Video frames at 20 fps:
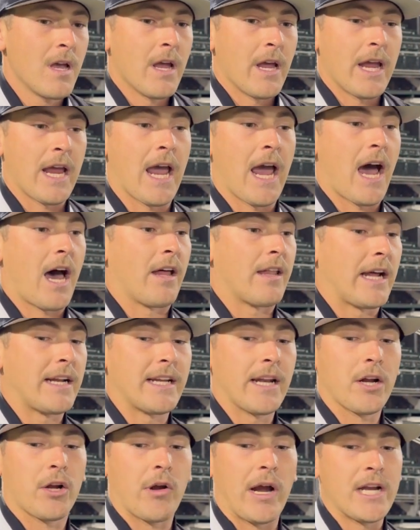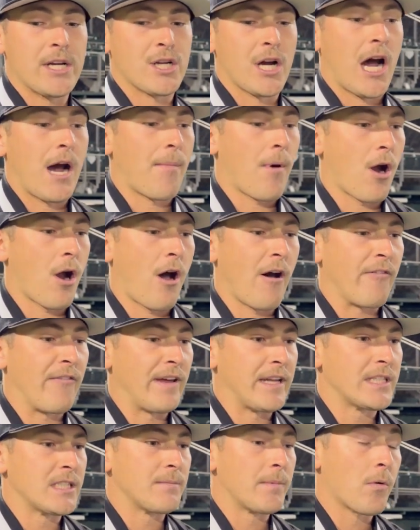Yeah, they did a great job. Our
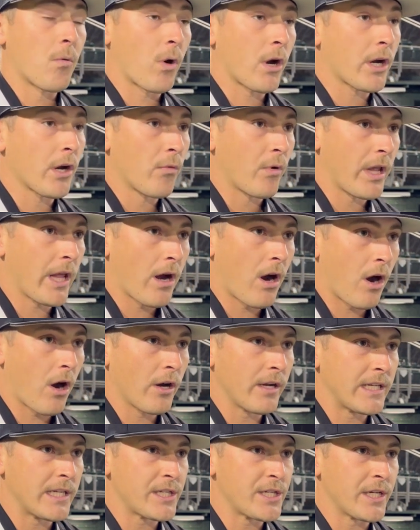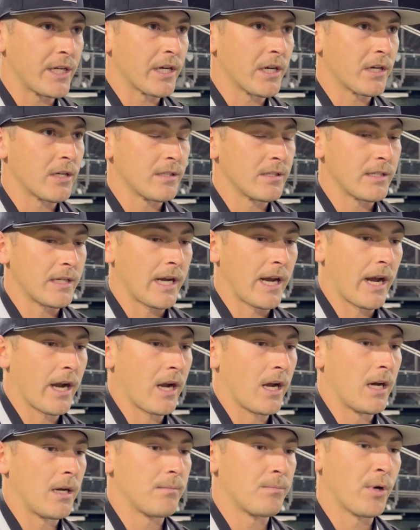offense has been working really hard this year
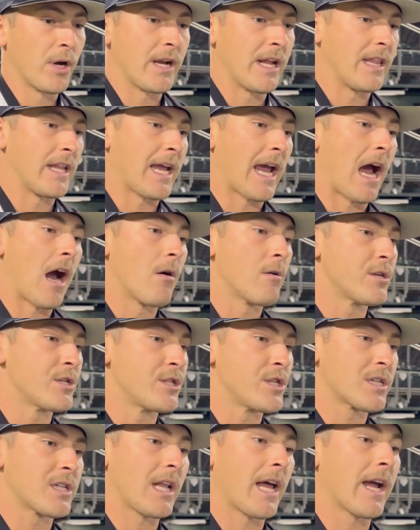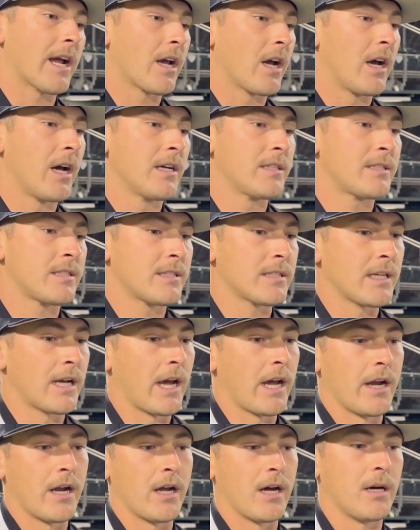and putting in the hours just like us.
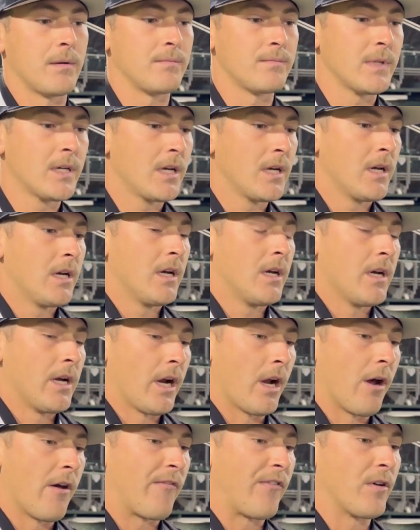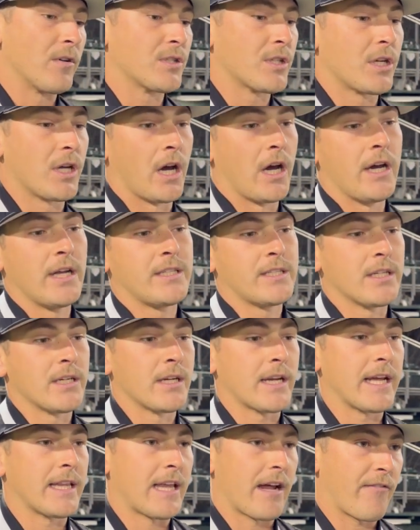And you know, it feels good
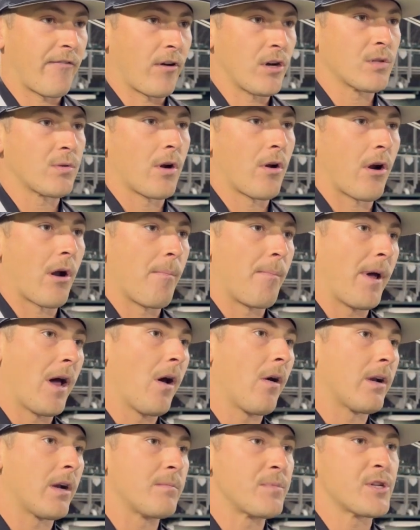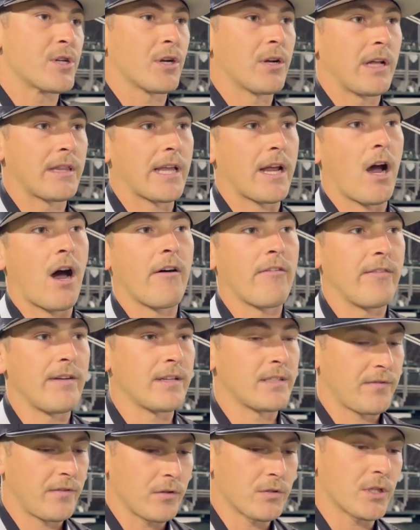to get that first one in our belt, and I'm sure that the
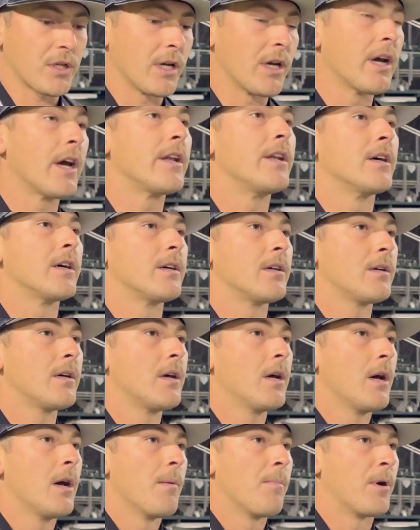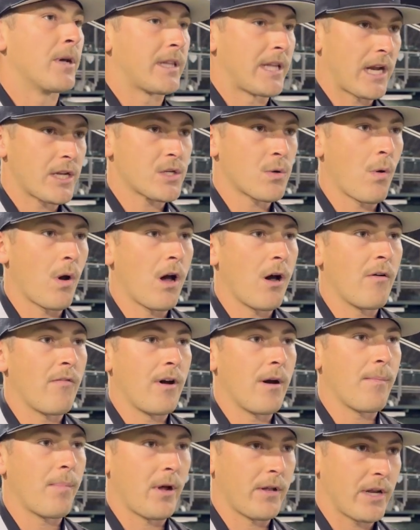offense feels good to put that 12
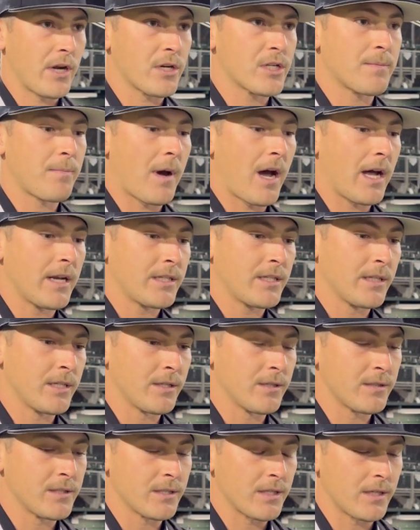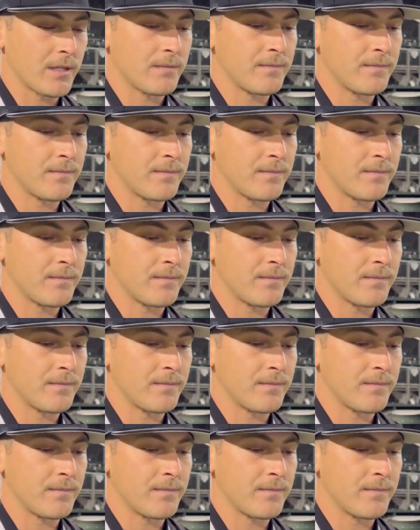up on their spot too. So,